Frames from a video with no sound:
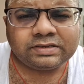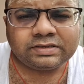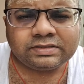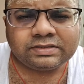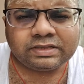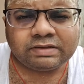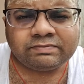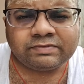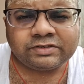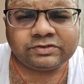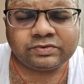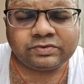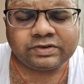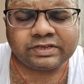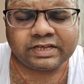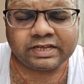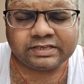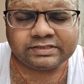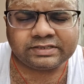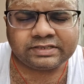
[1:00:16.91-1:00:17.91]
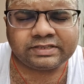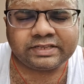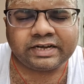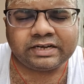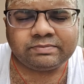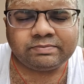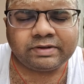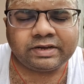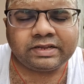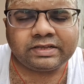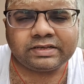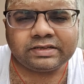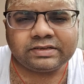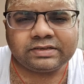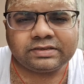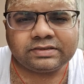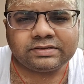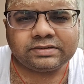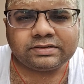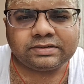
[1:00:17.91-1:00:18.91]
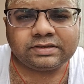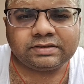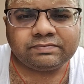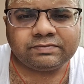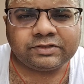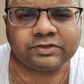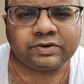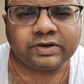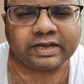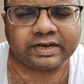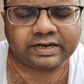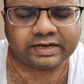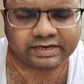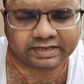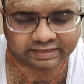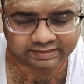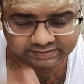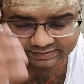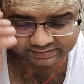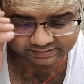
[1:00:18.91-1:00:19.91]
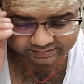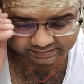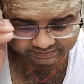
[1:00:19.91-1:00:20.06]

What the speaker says: Then one should gaze in that milk with your naked eyes,